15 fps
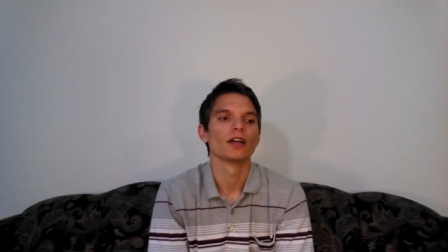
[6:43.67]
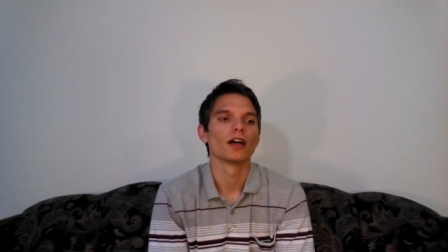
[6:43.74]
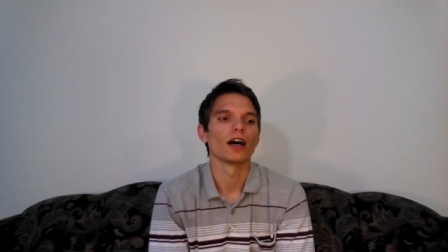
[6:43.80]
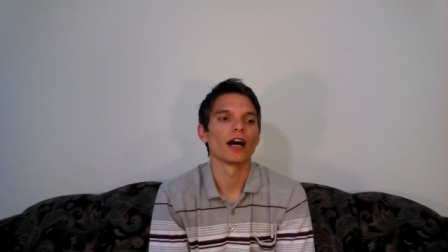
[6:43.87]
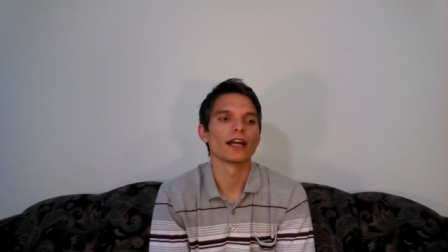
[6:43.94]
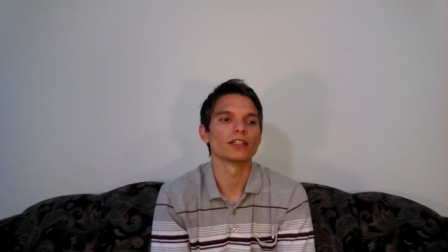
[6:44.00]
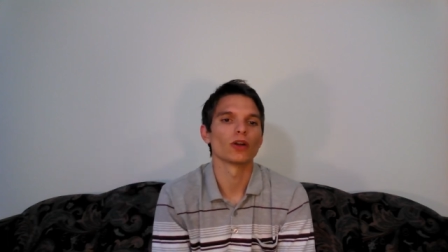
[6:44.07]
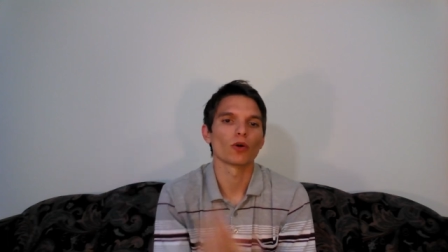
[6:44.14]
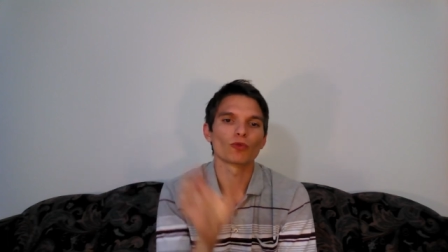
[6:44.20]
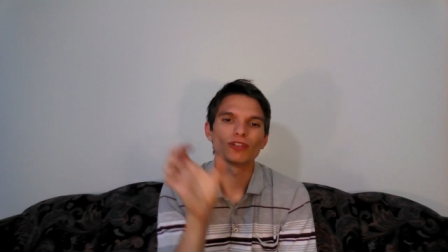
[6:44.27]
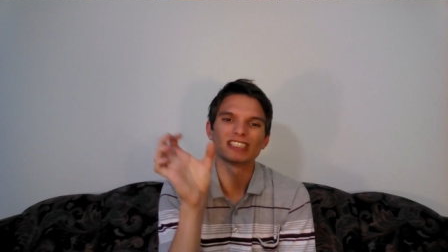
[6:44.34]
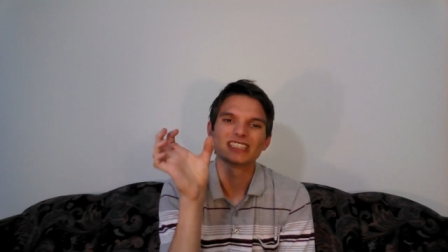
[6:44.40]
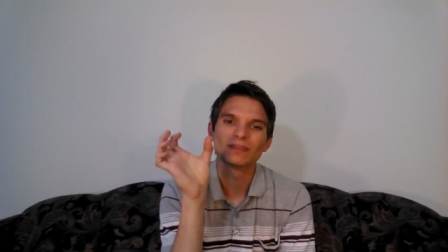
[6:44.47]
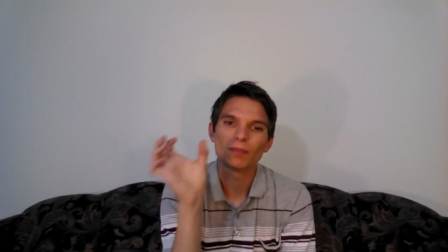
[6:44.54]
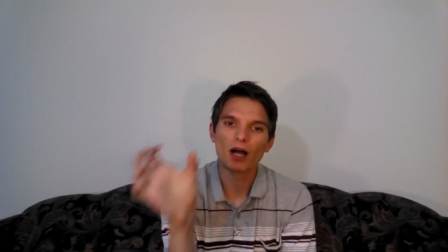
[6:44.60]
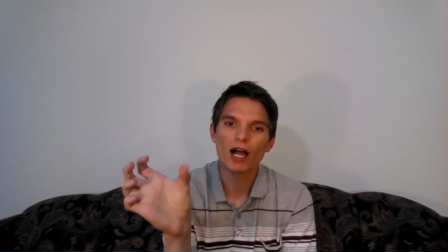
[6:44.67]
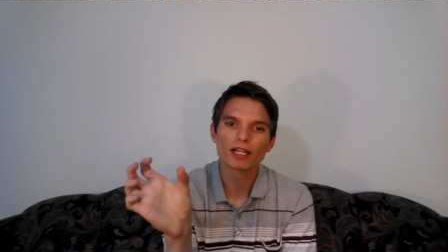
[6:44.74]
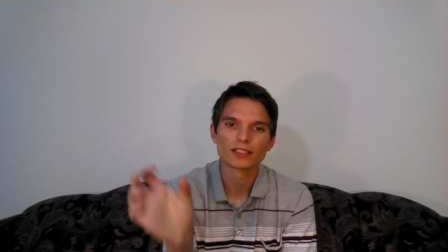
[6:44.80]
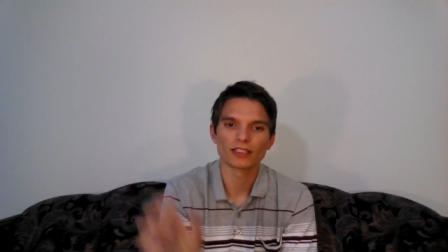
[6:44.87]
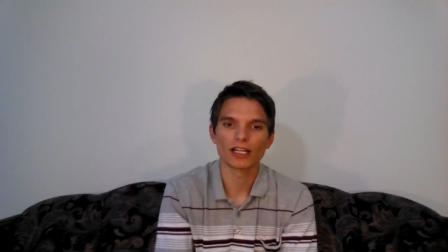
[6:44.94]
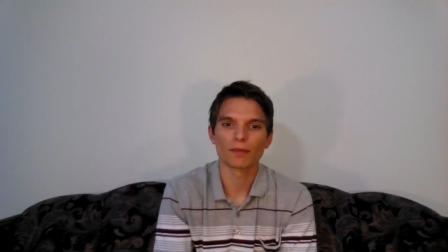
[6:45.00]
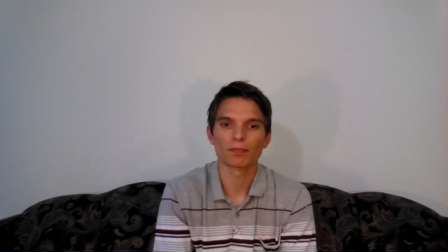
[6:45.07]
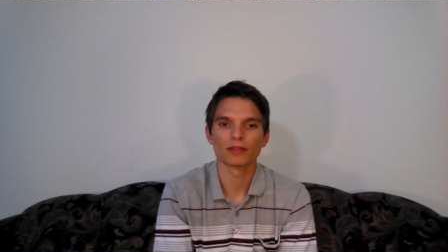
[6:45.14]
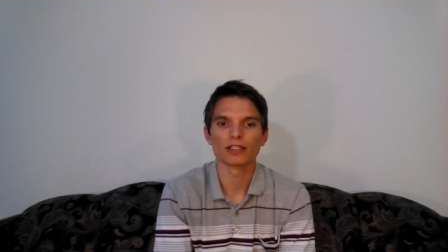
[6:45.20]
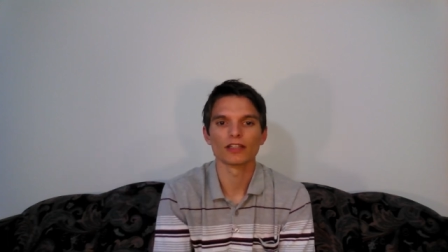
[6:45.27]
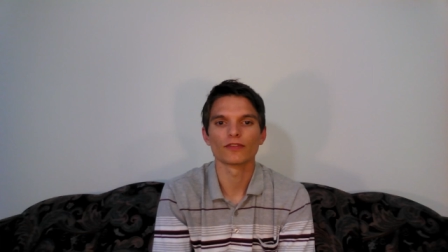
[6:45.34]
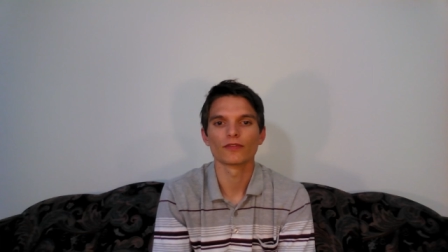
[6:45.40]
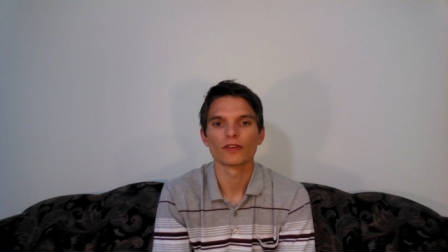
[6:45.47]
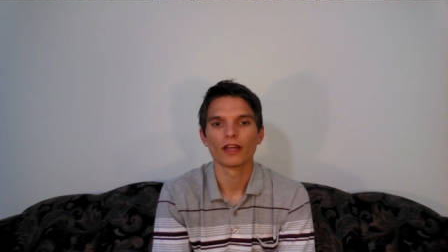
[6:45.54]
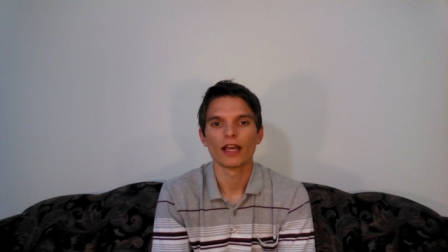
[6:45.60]
I don't respond to that
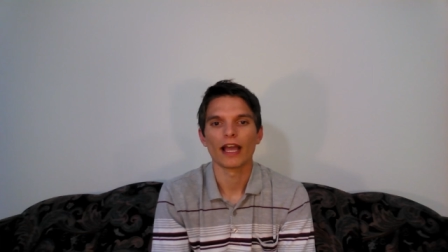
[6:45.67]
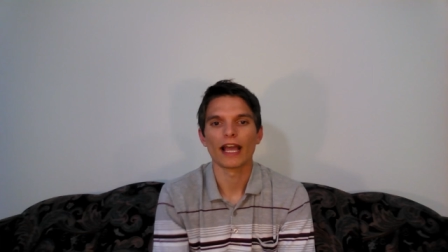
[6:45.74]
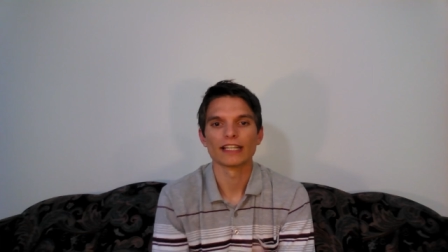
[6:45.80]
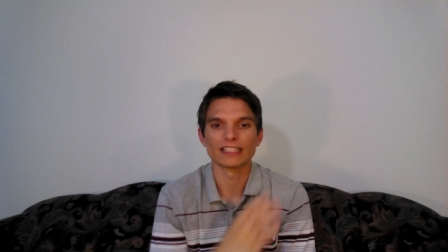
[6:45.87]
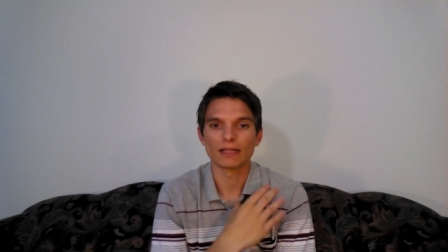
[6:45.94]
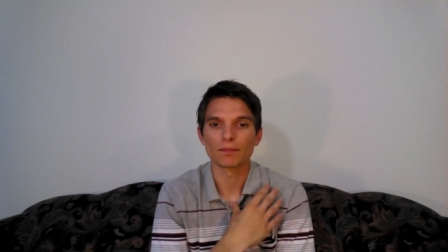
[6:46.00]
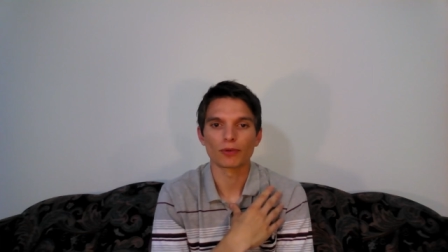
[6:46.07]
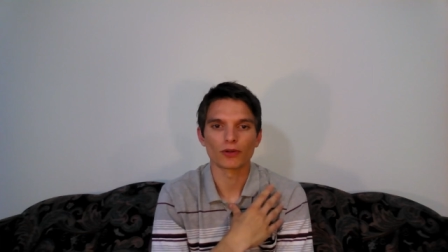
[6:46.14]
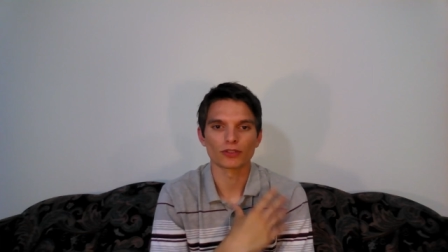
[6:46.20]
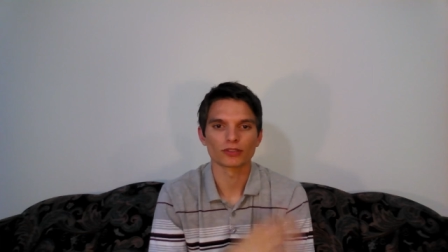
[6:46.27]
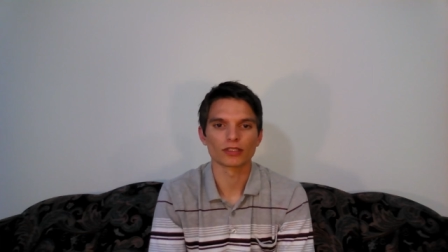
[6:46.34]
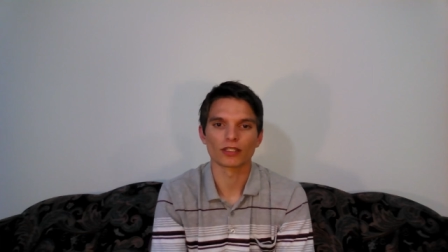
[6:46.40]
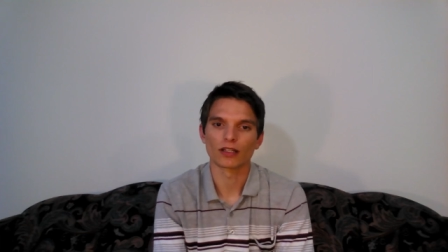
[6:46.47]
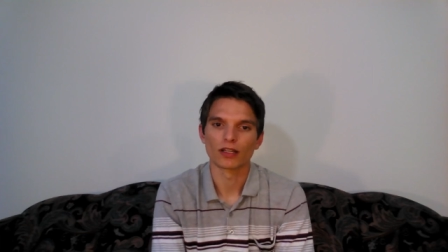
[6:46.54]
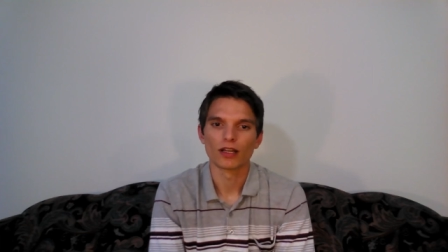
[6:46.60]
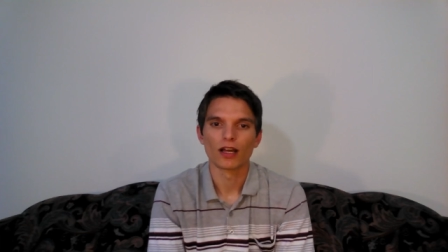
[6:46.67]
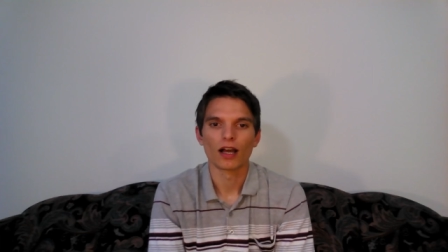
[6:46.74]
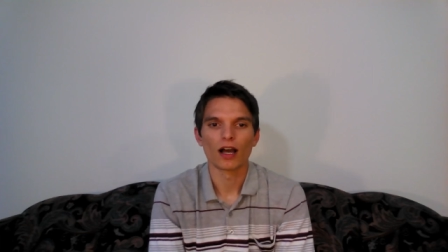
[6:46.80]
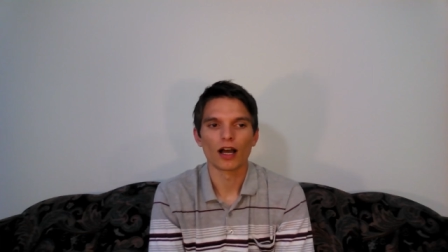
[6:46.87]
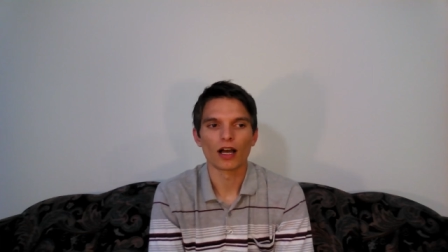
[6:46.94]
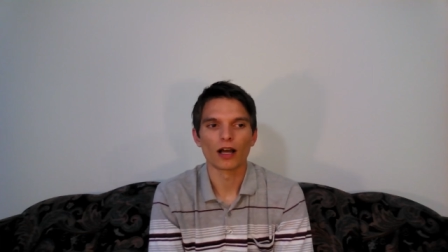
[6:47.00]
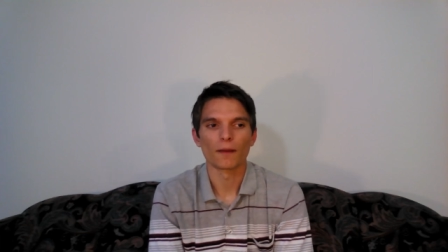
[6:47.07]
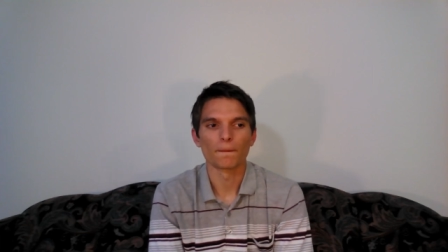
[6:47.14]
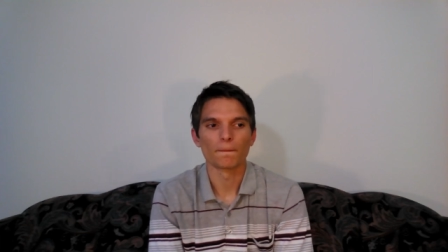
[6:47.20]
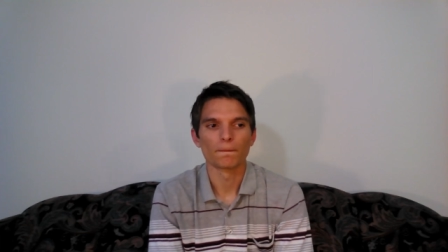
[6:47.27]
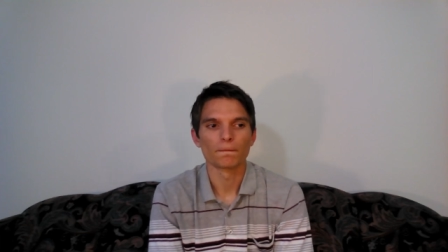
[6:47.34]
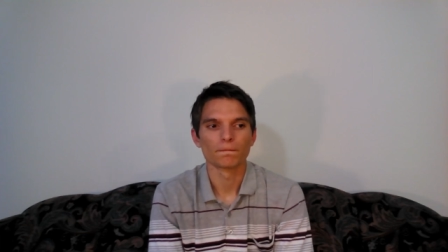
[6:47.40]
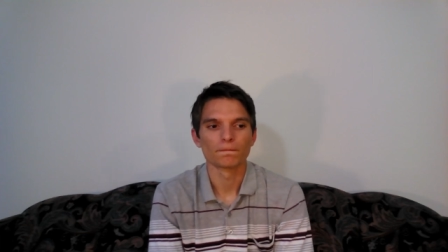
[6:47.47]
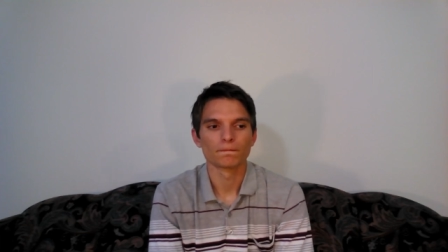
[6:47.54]
belief as a person. Um,